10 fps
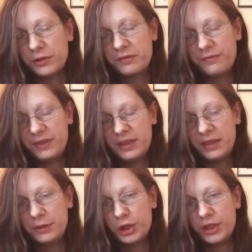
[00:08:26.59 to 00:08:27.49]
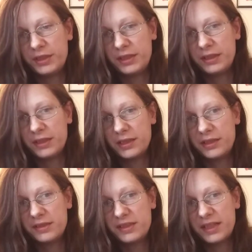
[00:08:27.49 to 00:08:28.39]
defending JD
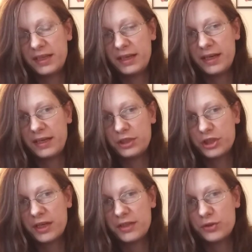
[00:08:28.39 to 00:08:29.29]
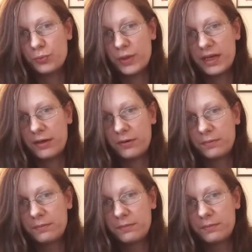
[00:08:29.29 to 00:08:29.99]
against AH as well.